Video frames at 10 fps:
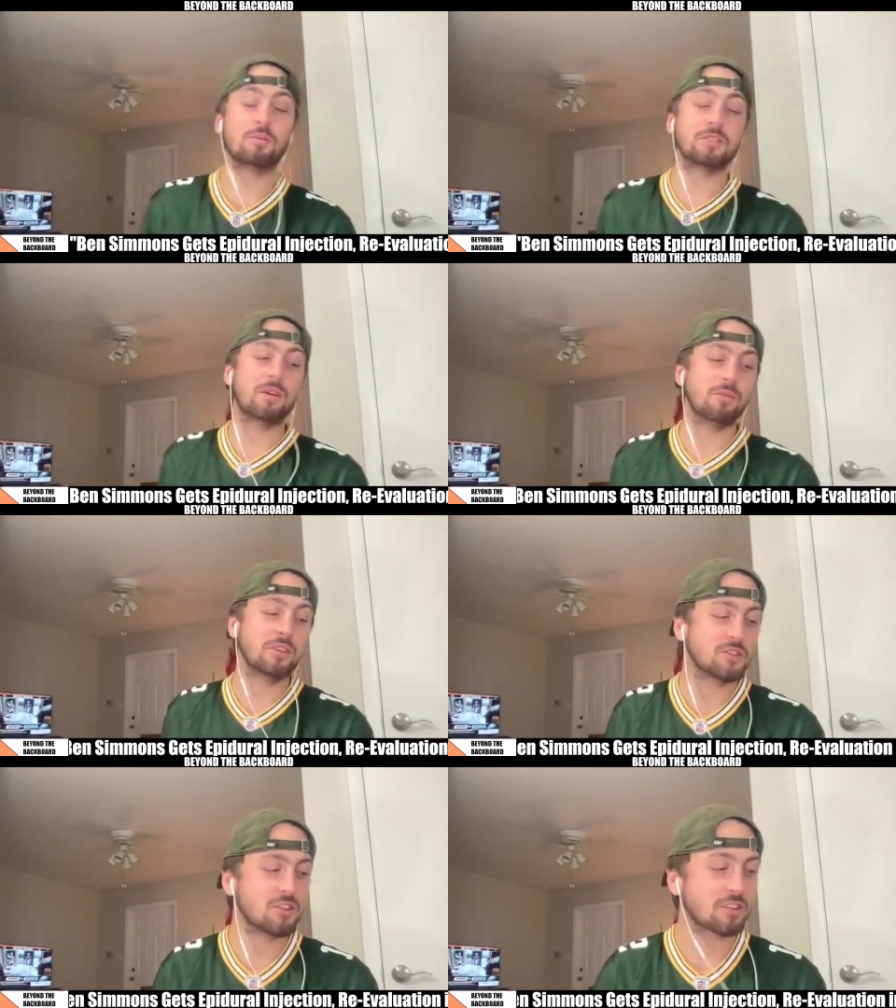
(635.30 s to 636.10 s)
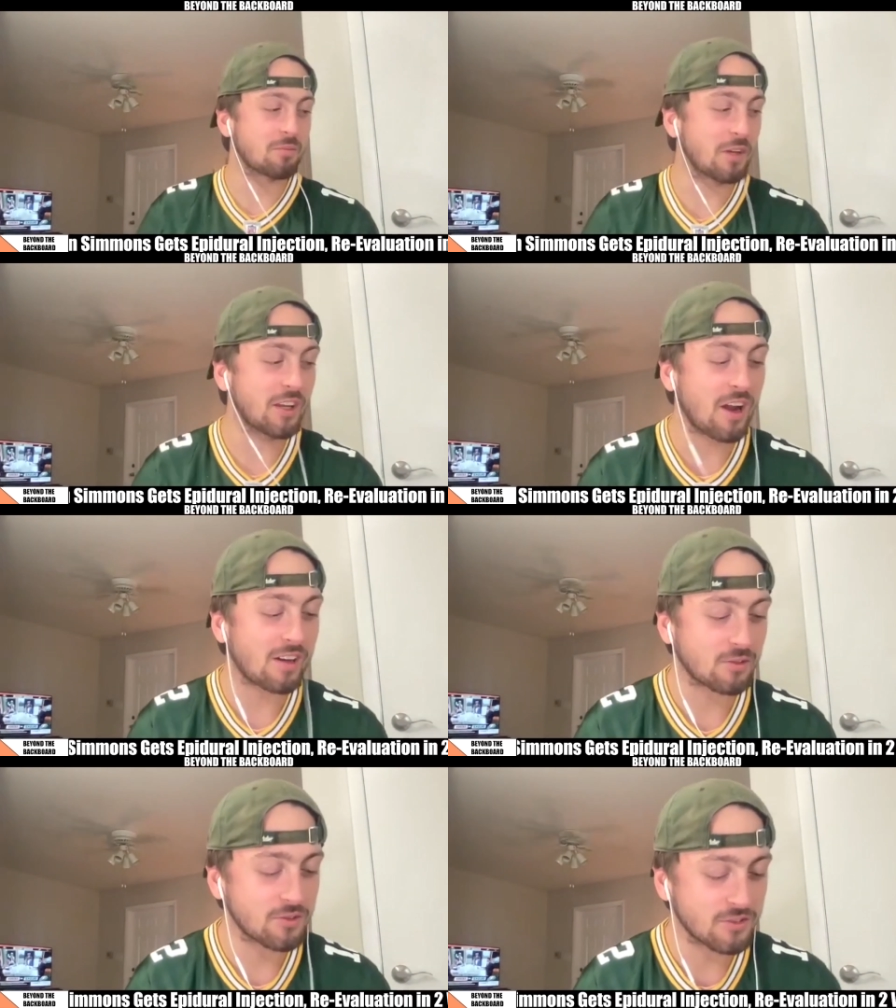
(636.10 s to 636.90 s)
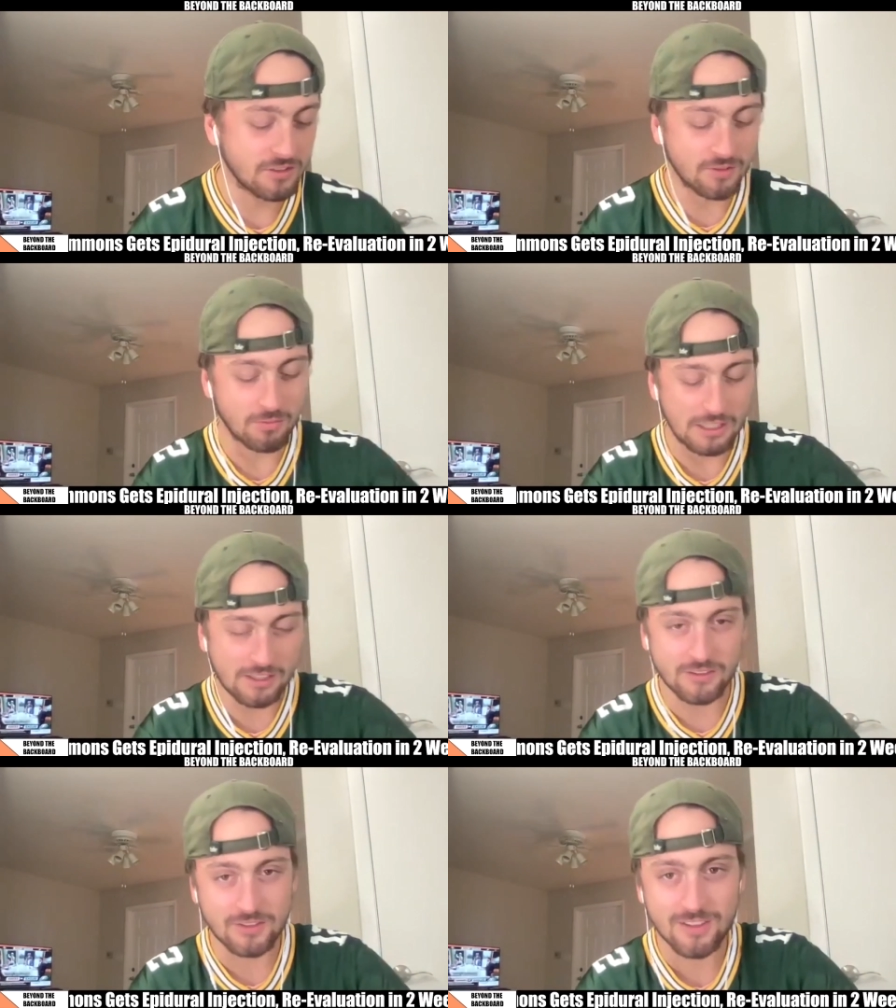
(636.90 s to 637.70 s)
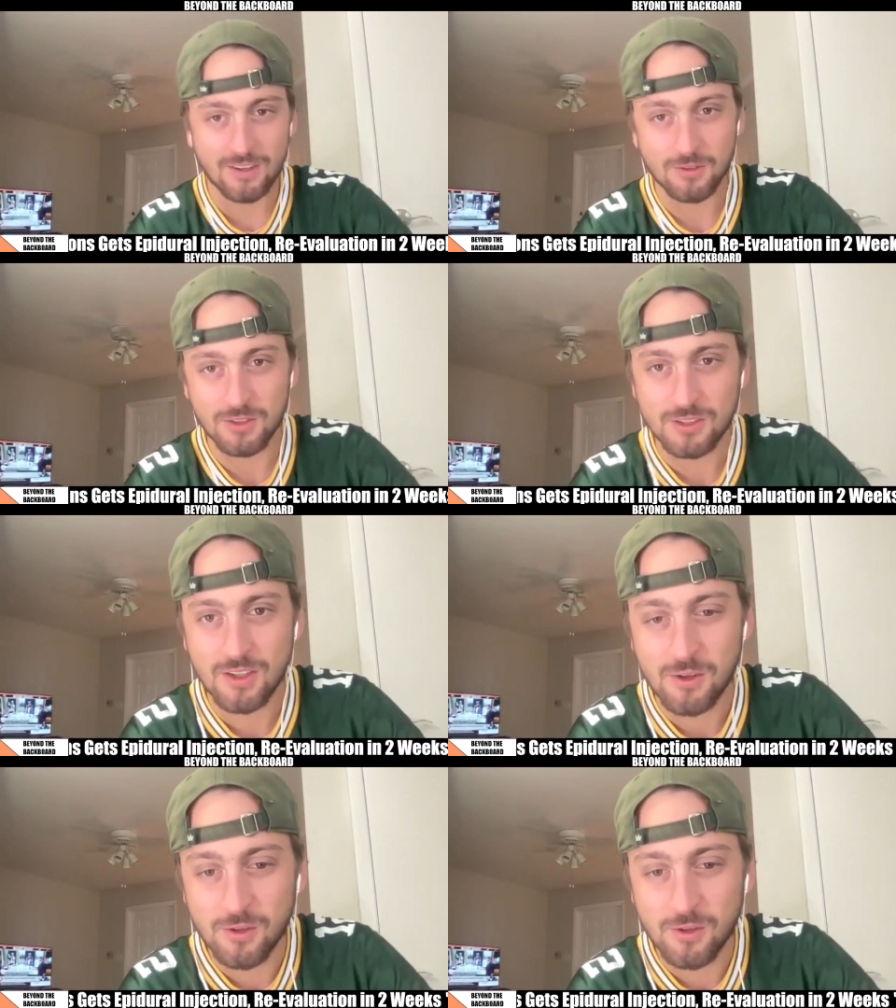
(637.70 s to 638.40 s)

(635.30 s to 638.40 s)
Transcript: upset being stuck in mediocrity, because I don't think